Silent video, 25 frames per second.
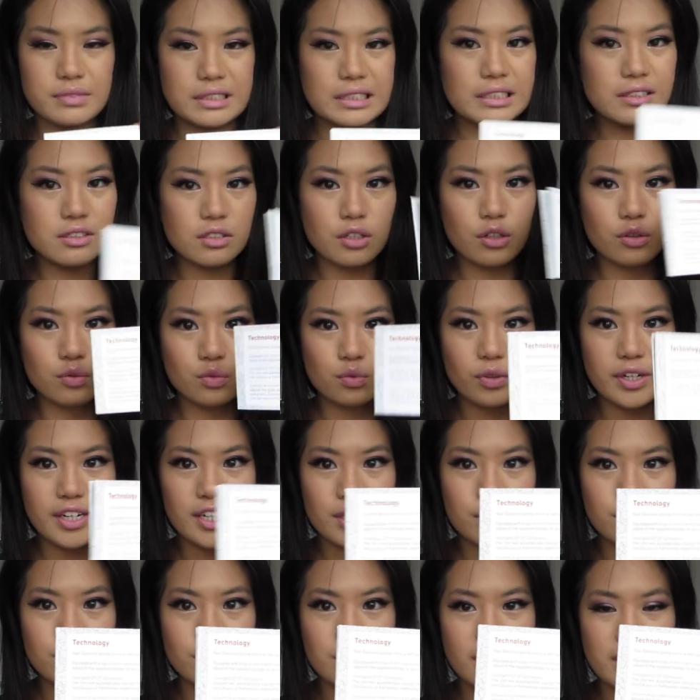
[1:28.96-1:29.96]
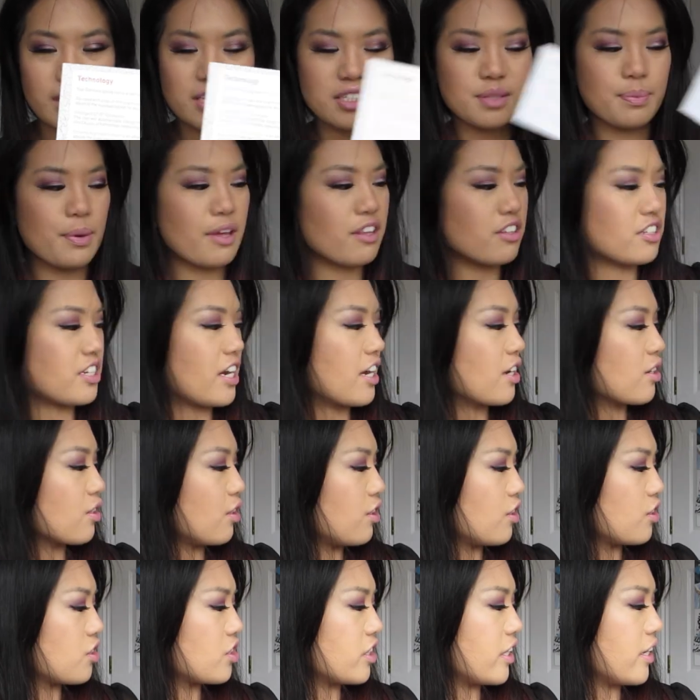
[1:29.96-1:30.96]
It's got really cool things about the
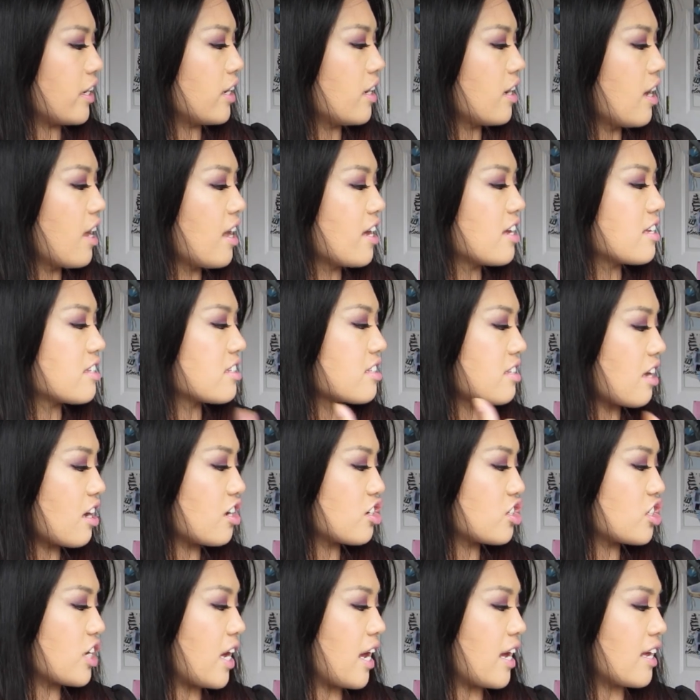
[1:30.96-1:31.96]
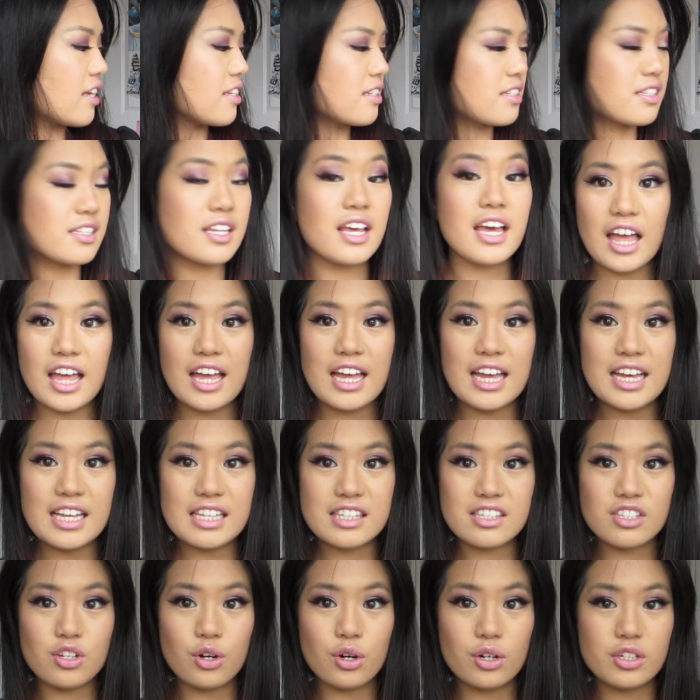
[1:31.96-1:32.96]
technology, such as
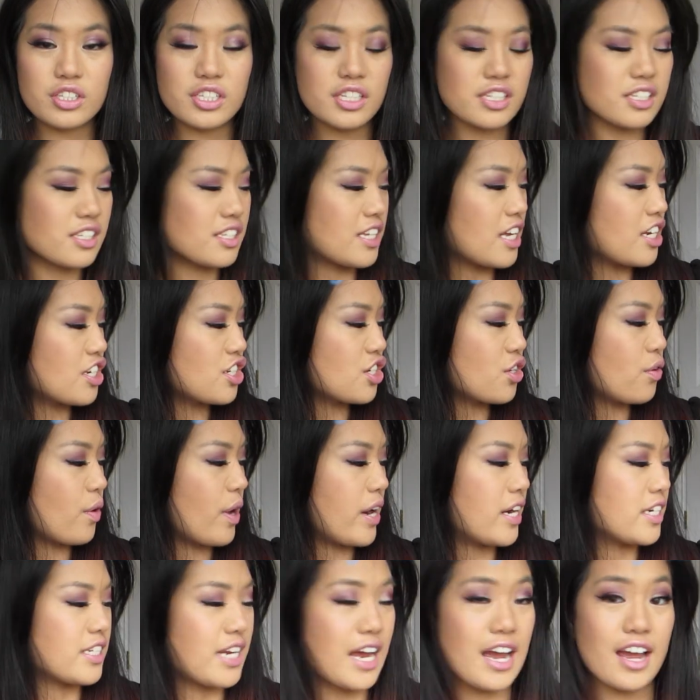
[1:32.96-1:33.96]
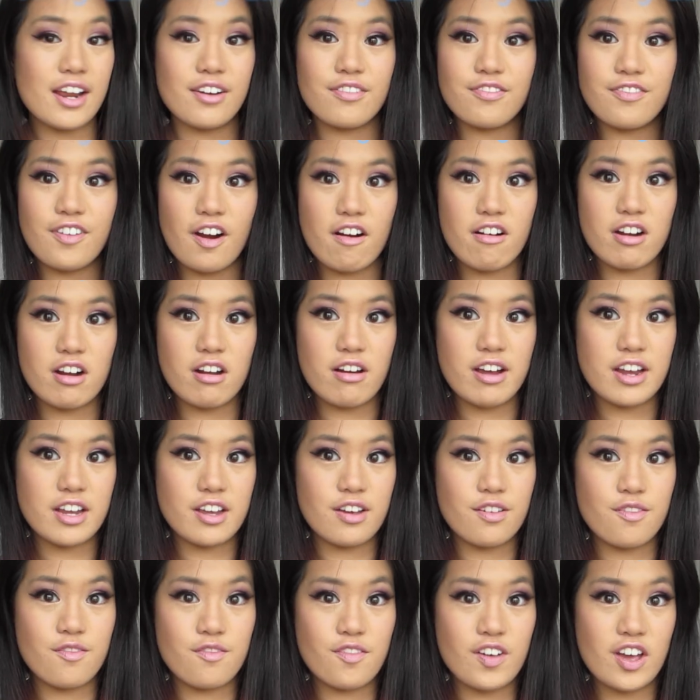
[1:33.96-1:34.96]
it's got centigrade and Fahrenheit
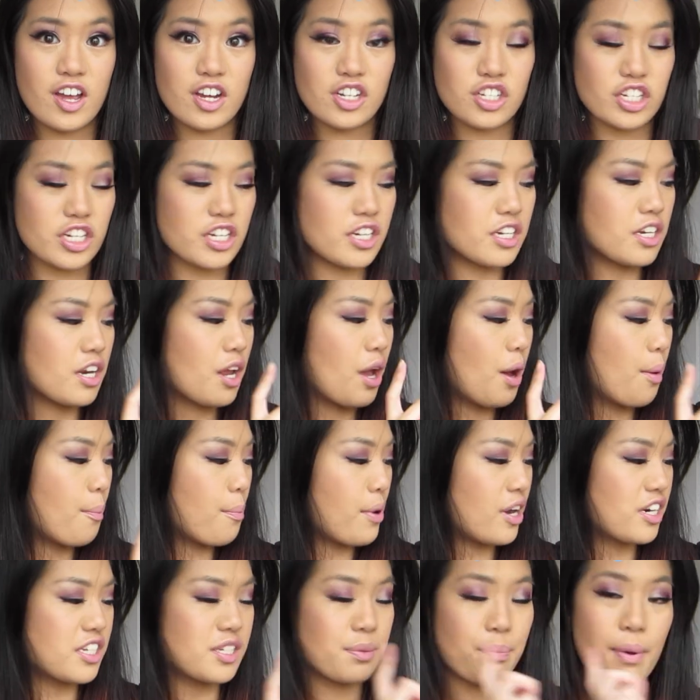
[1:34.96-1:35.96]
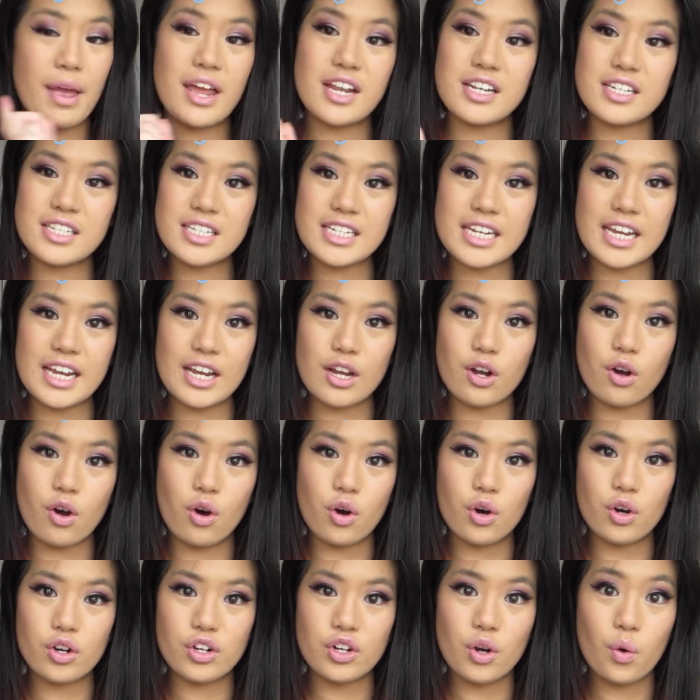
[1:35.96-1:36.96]
conversion, but depending
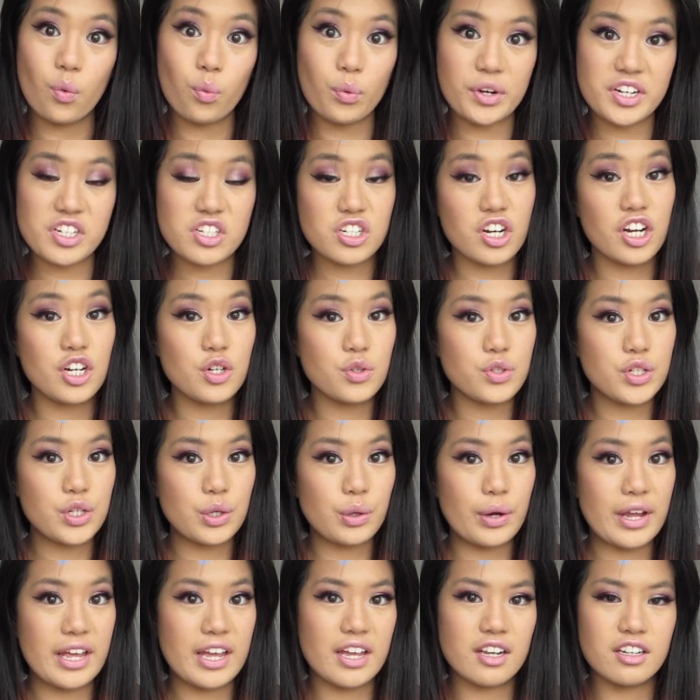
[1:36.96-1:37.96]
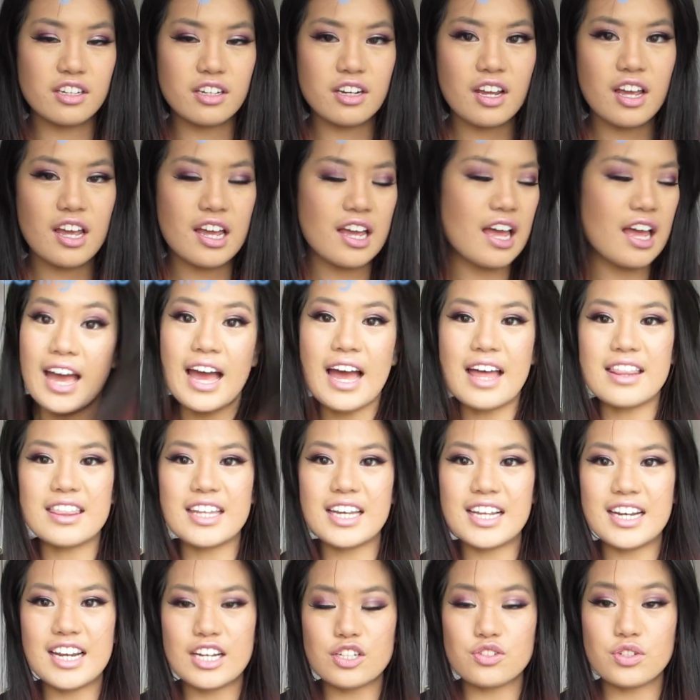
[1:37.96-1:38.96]
on which country you're in and
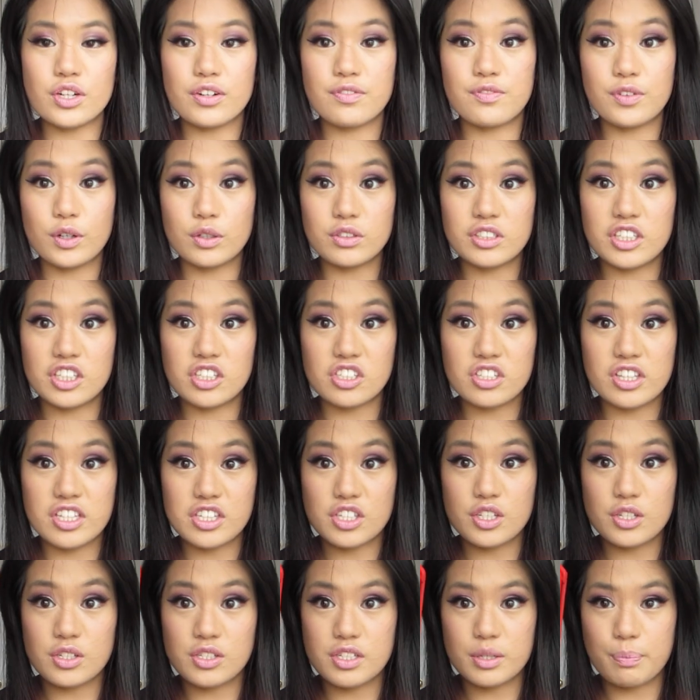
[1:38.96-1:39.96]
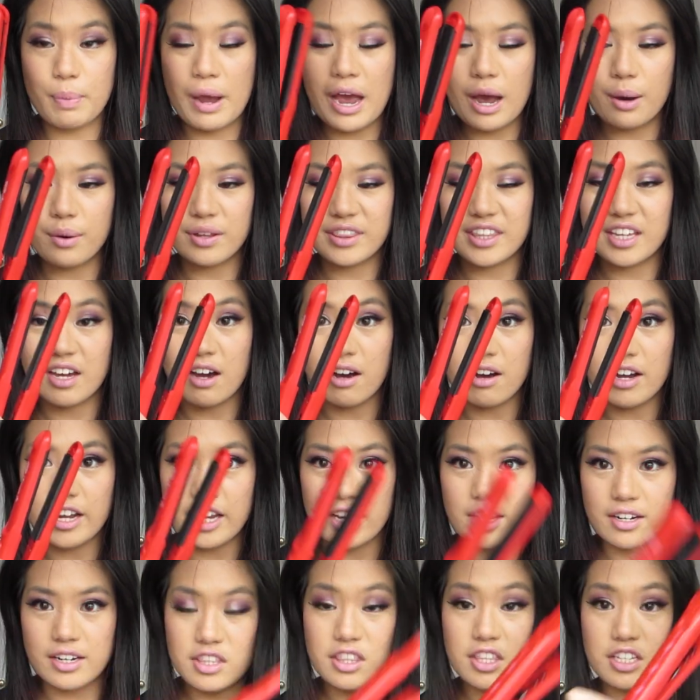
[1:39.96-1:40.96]
the electric voltage that's used to power the
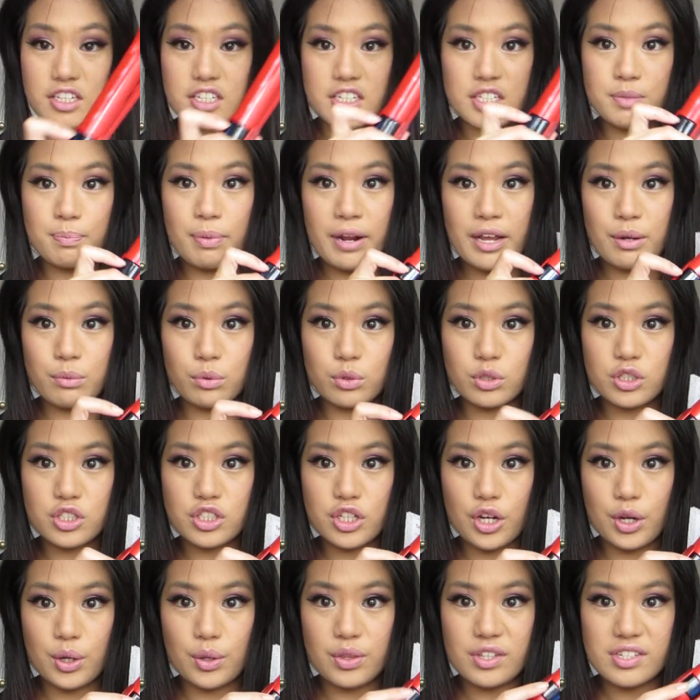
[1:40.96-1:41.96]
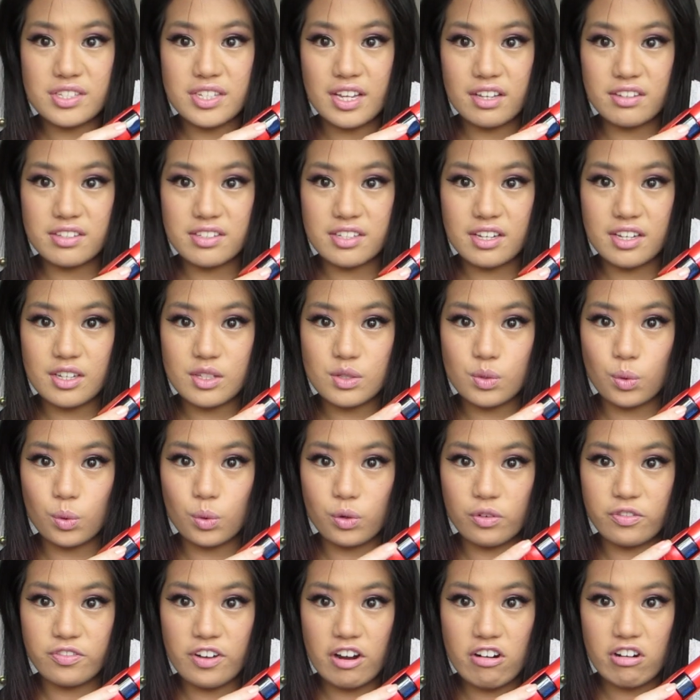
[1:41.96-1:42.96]
iron, the display will show the Celsius
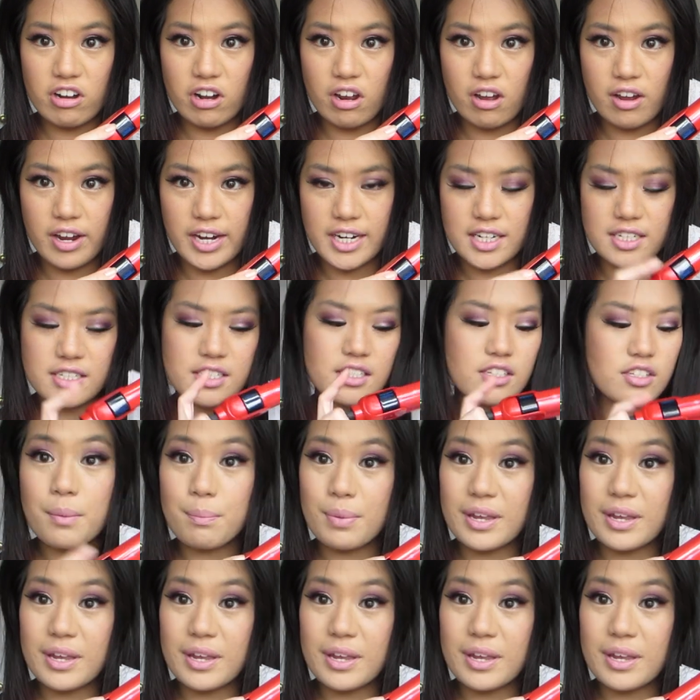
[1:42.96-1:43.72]
or Fahrenheit.